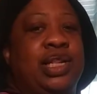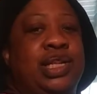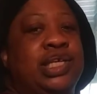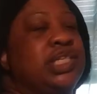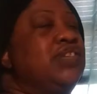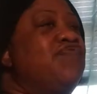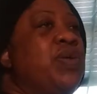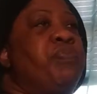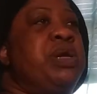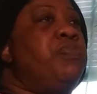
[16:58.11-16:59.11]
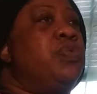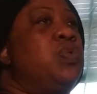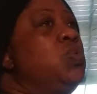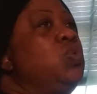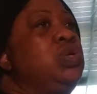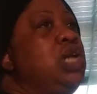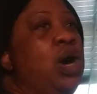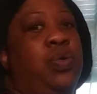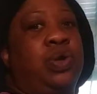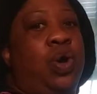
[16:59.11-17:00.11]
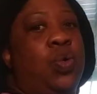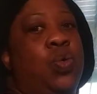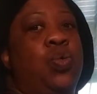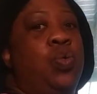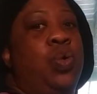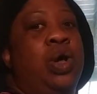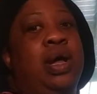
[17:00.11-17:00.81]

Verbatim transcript: This is for people who don't know who